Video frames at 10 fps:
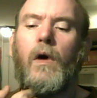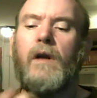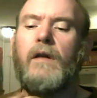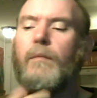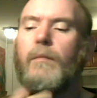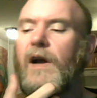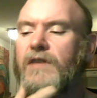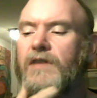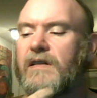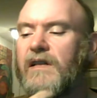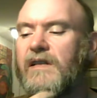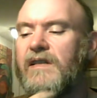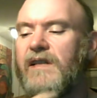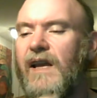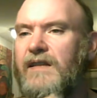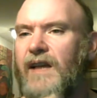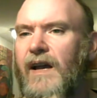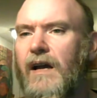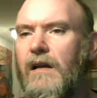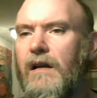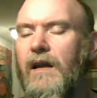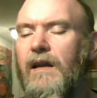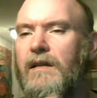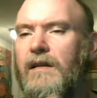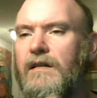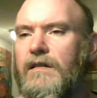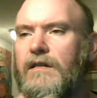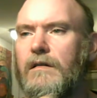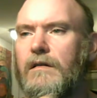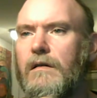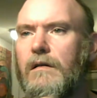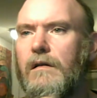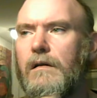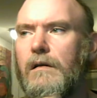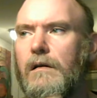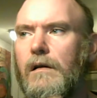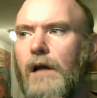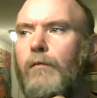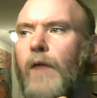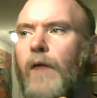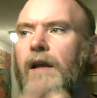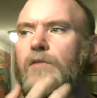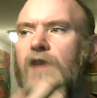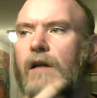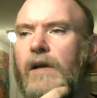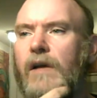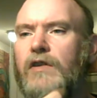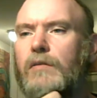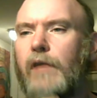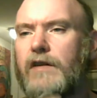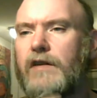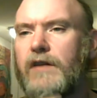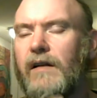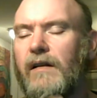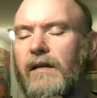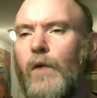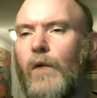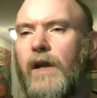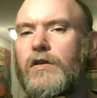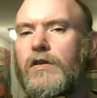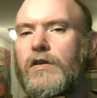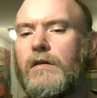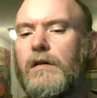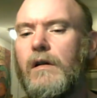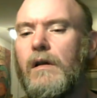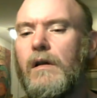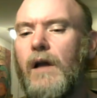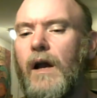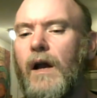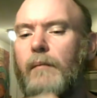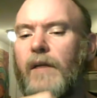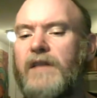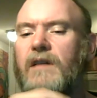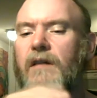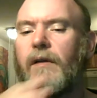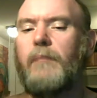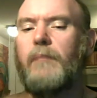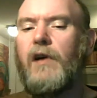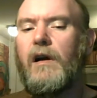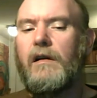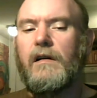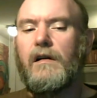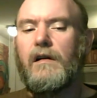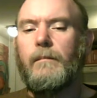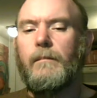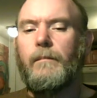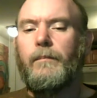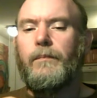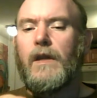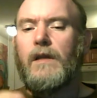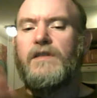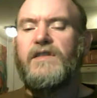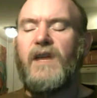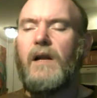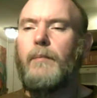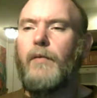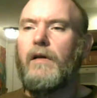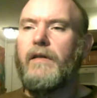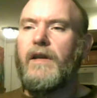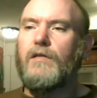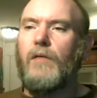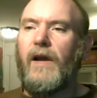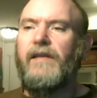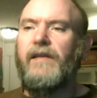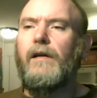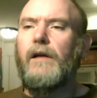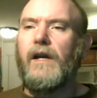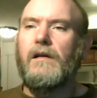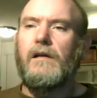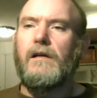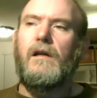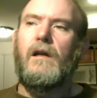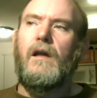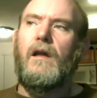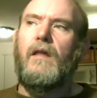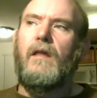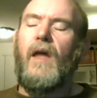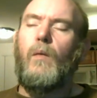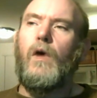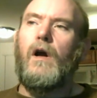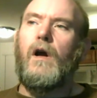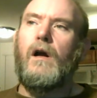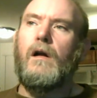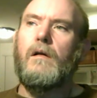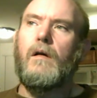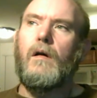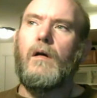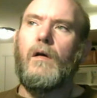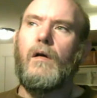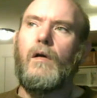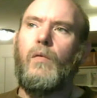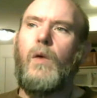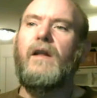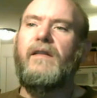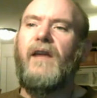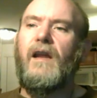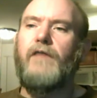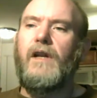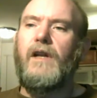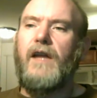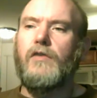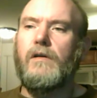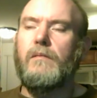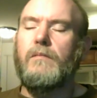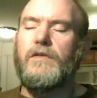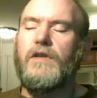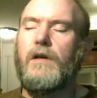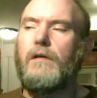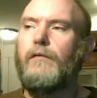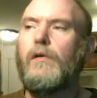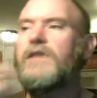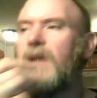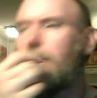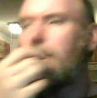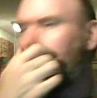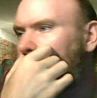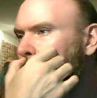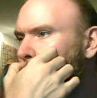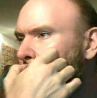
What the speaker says: of the projects that stands out is a random generation project in which myself and a partner set up all these criteria that were quantitative in nature. So, for example,